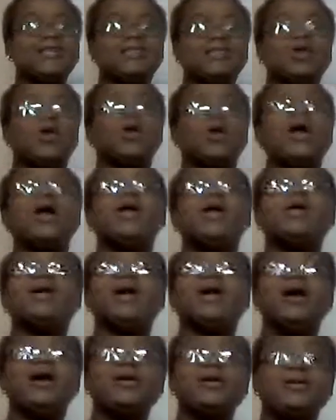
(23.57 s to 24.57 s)
So I had a
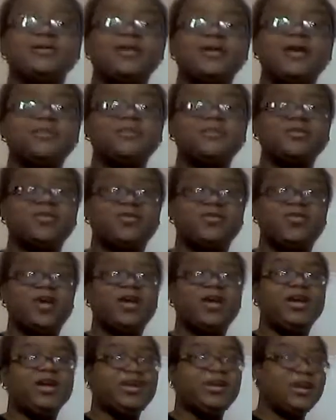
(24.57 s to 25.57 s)
hard time to
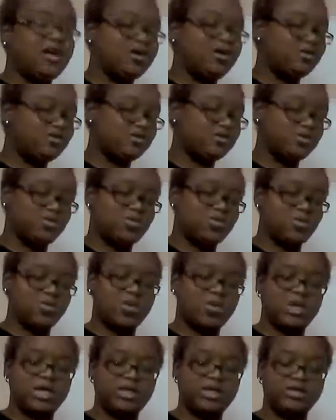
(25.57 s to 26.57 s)
find out
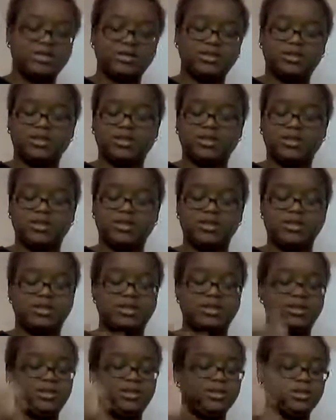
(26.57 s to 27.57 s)
what
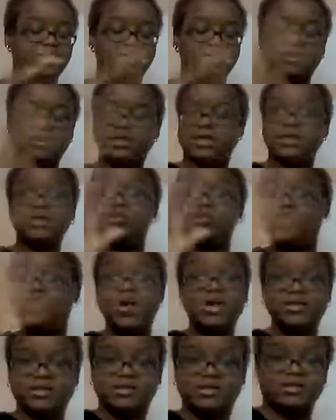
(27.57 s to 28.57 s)
is
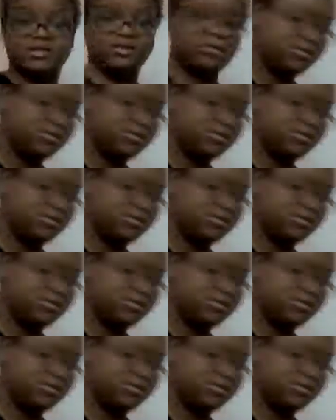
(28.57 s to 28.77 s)
what.